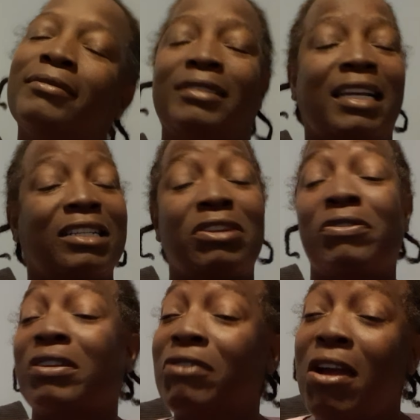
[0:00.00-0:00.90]
there's no
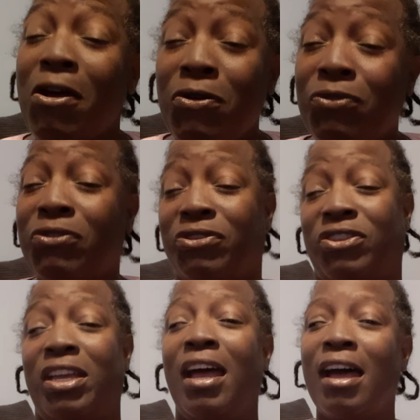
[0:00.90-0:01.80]

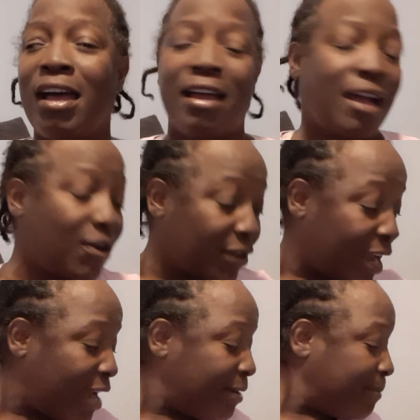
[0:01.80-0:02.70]
growth.
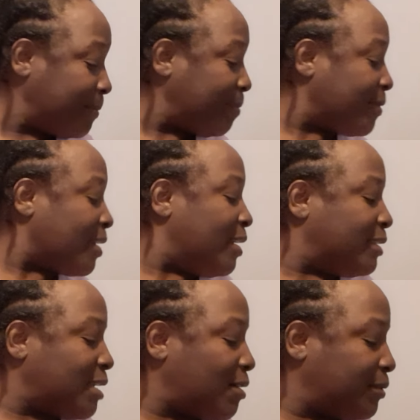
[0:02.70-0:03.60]
Okay?
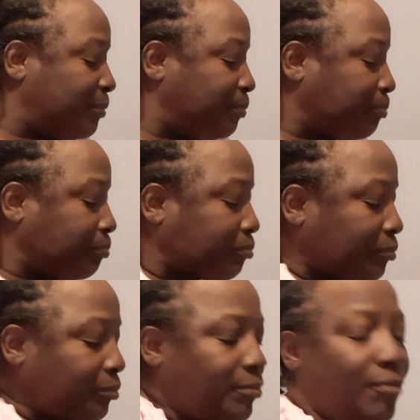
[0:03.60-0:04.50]
So,
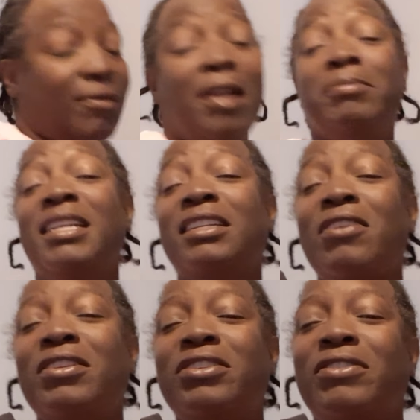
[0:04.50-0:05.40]
I'm just
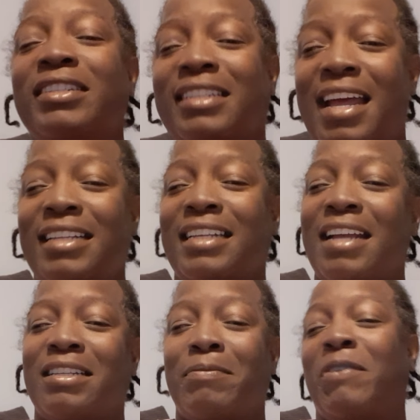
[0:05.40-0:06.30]
going to do a slight
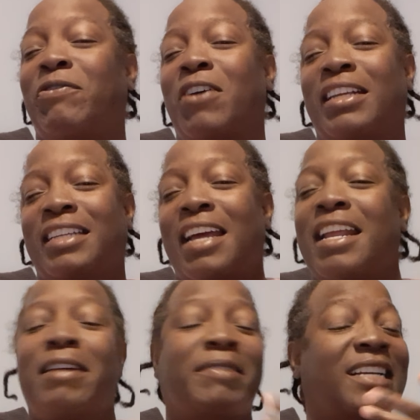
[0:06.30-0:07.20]
taster before I chow
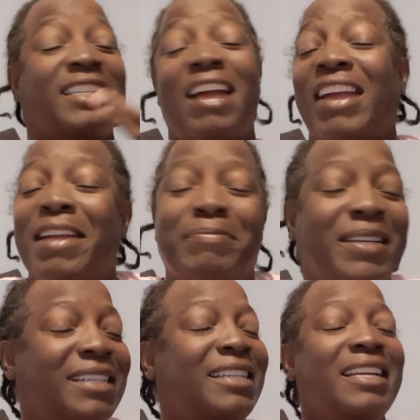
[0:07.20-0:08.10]
down because y'all can't
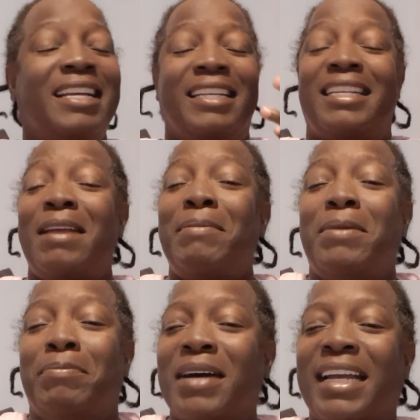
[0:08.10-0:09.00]
be seeing
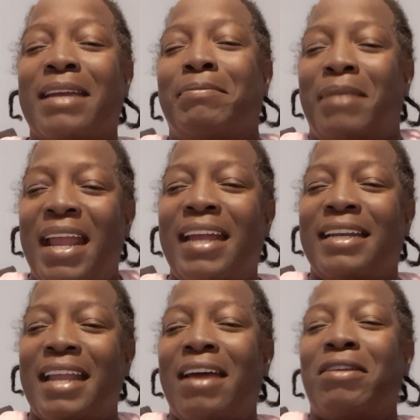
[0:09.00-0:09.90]
me mucking
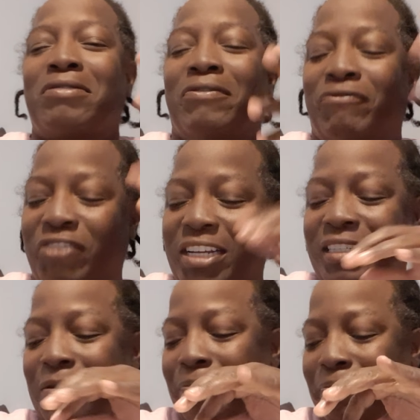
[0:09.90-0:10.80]
bang down on a
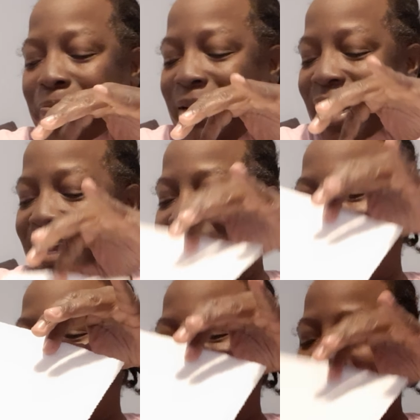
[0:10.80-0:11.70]
fish and plate,
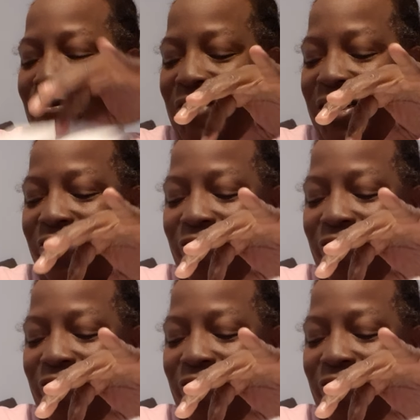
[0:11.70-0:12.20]
fish